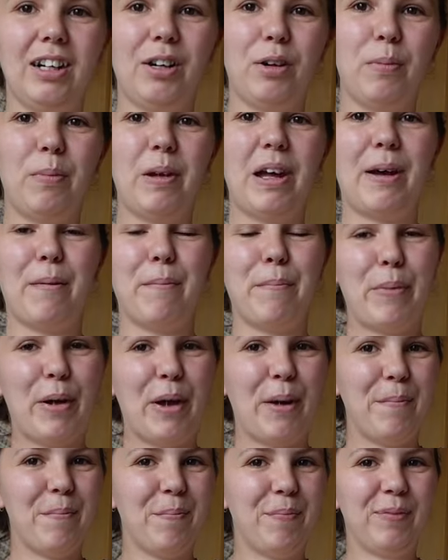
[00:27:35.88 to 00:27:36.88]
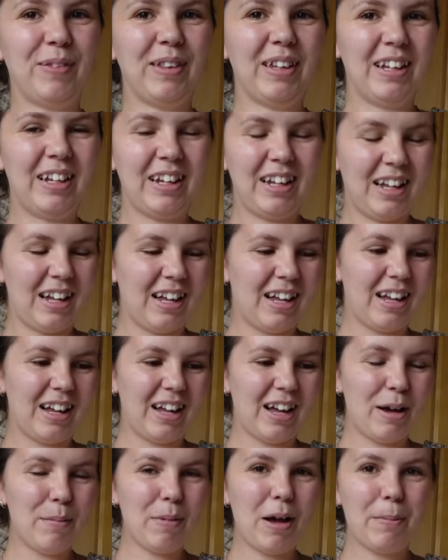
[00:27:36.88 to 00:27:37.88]
little bit, but
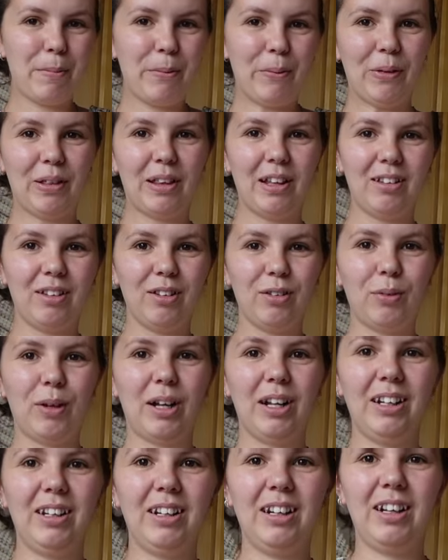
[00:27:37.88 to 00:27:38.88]
I'm happy with this as well.